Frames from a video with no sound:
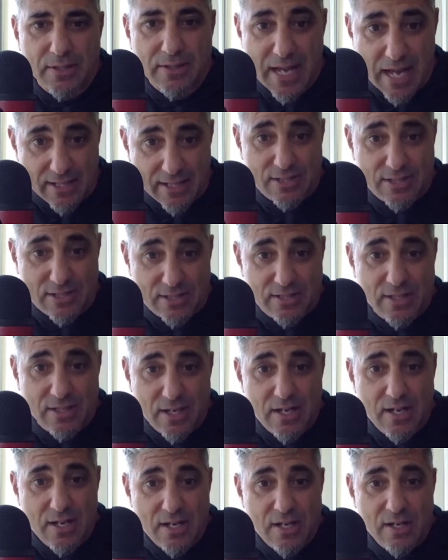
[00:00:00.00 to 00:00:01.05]
That's
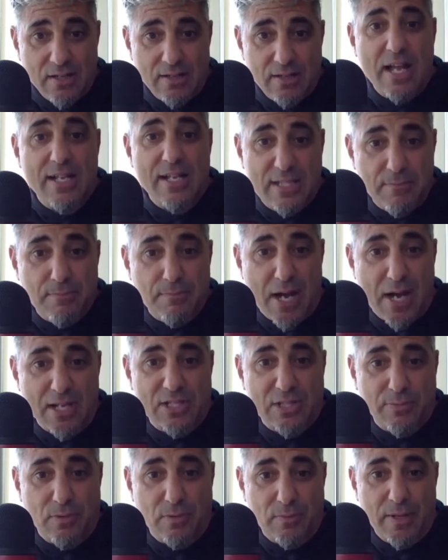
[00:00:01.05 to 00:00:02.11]

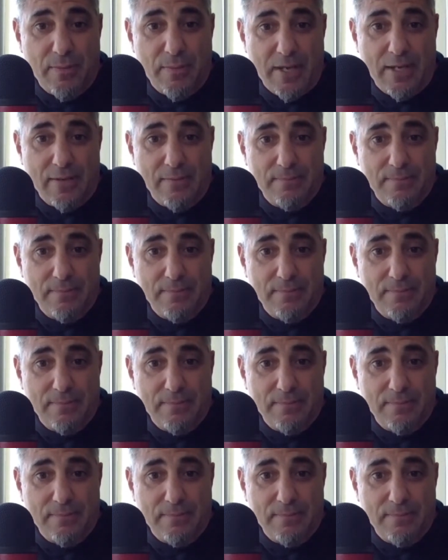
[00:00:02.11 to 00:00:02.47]
impossible, my man.